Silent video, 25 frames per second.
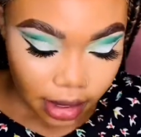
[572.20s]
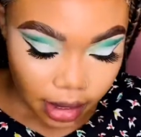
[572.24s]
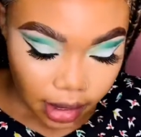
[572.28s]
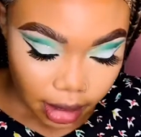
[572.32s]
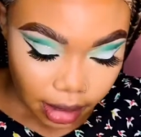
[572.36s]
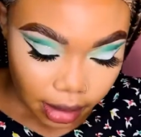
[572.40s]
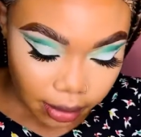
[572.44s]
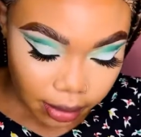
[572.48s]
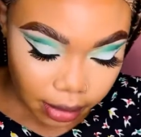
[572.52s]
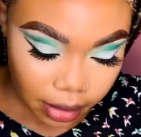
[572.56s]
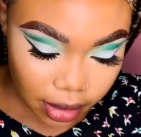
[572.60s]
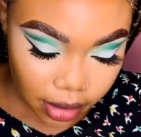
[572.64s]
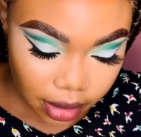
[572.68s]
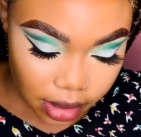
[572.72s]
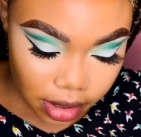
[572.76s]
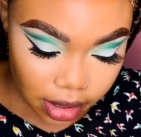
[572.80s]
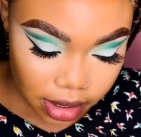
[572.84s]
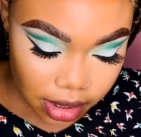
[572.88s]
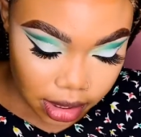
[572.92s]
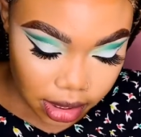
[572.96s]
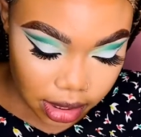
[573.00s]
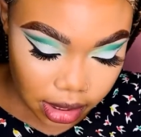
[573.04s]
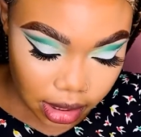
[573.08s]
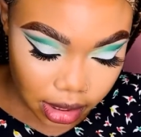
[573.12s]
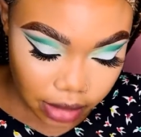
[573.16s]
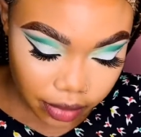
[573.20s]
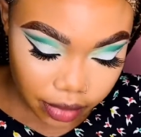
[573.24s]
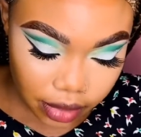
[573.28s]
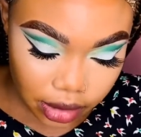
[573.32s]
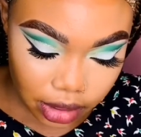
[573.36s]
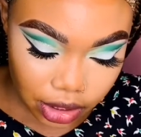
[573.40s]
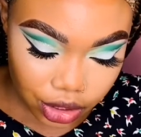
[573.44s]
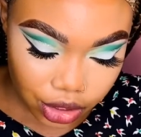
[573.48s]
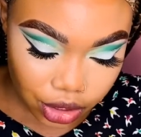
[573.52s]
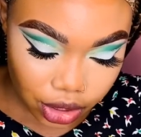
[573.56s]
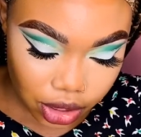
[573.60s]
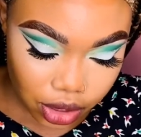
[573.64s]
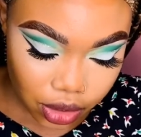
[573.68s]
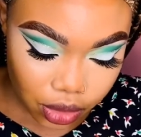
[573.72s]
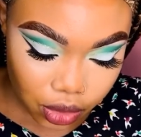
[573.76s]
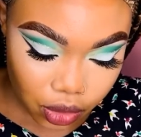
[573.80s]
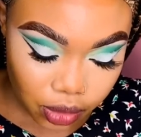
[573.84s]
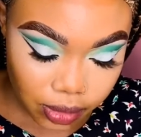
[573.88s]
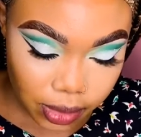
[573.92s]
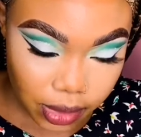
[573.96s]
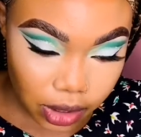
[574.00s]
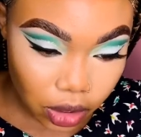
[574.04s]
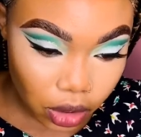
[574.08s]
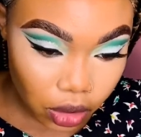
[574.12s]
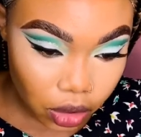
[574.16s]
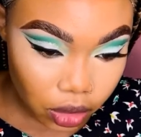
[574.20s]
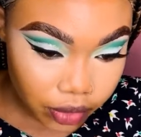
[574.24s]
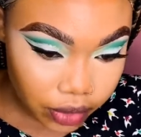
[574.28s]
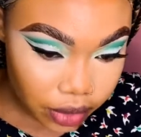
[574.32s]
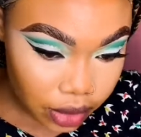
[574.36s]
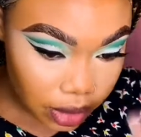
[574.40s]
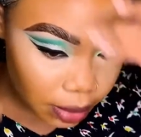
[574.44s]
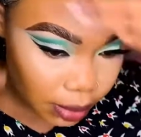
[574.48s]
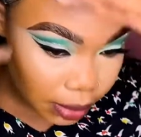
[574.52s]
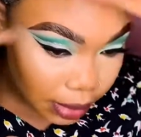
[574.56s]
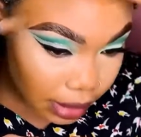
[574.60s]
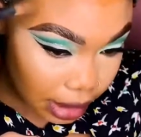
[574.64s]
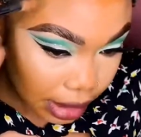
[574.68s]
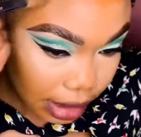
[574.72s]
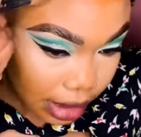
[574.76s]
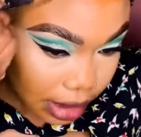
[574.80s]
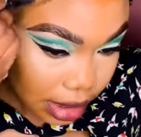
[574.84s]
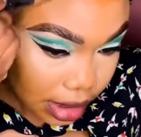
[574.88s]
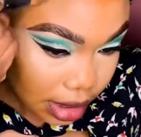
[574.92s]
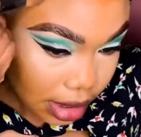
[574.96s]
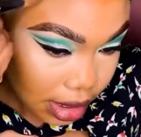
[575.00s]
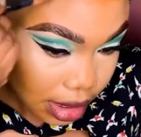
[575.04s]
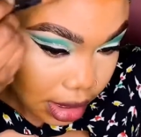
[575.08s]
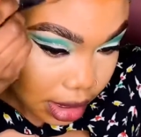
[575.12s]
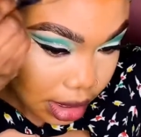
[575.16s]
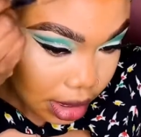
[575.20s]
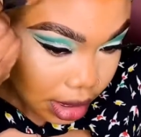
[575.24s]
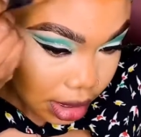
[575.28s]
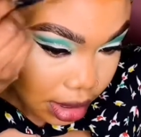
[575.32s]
because it really just do be all over the place.